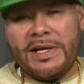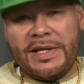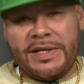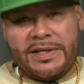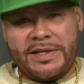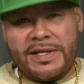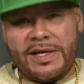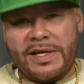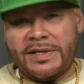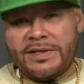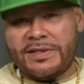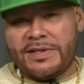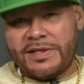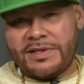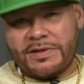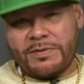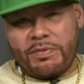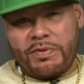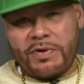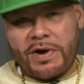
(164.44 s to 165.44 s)
many things that
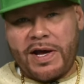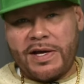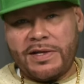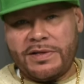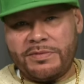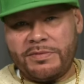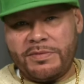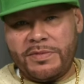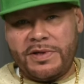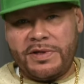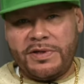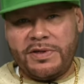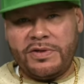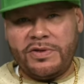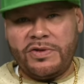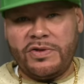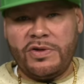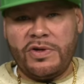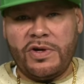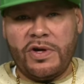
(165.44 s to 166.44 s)
surprised me.
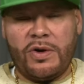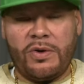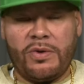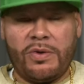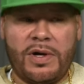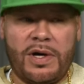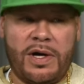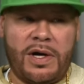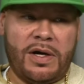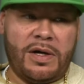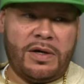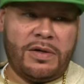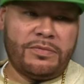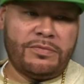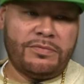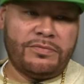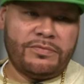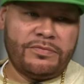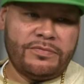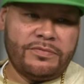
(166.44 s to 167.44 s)
You know,
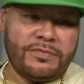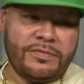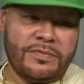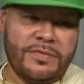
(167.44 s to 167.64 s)
um